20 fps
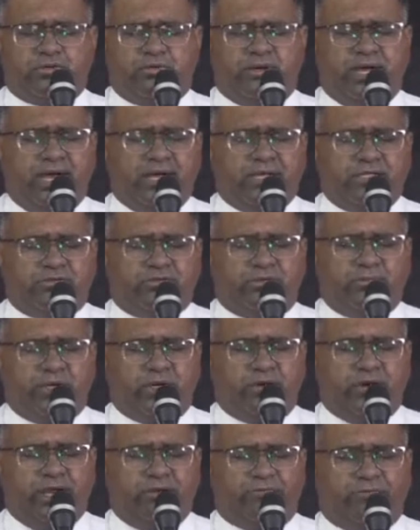Rise from a
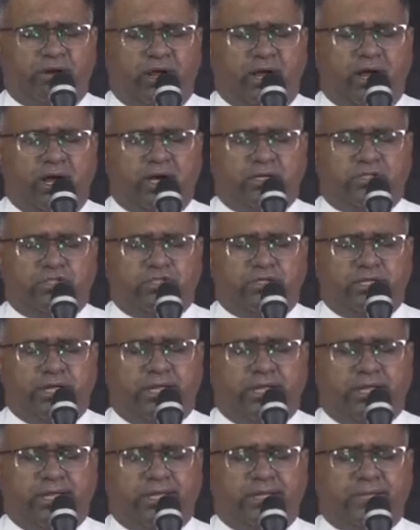grateful heart
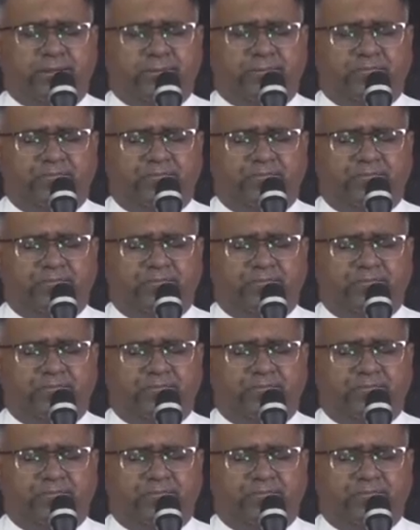today,